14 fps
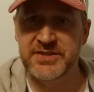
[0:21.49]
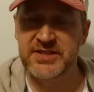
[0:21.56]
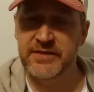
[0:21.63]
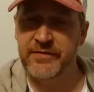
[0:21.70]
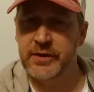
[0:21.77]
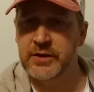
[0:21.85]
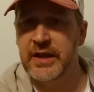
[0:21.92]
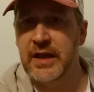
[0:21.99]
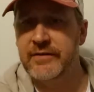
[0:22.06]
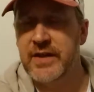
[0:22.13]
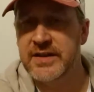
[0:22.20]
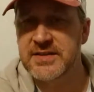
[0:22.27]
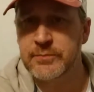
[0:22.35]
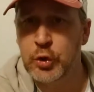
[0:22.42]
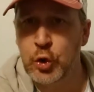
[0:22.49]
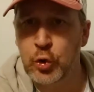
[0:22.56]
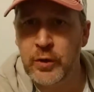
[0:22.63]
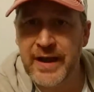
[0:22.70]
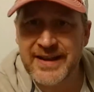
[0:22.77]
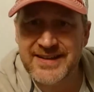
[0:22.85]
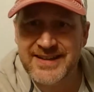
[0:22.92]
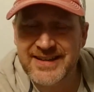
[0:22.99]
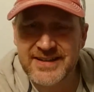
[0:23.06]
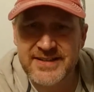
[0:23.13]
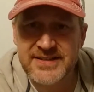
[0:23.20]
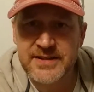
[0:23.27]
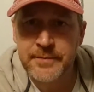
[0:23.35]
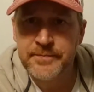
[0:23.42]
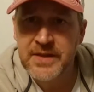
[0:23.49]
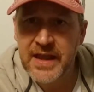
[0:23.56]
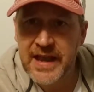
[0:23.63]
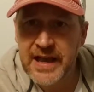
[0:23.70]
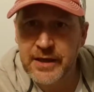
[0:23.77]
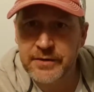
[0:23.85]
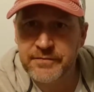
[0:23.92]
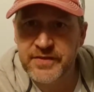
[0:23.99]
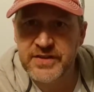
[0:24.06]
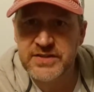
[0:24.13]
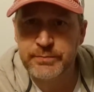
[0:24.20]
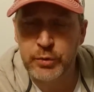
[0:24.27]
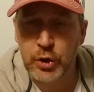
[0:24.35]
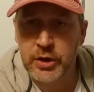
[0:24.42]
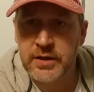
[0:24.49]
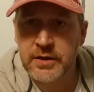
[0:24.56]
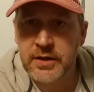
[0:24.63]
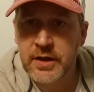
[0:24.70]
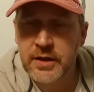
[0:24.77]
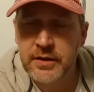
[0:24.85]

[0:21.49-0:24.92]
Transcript: specifically, I've got some cool ideas out of this book,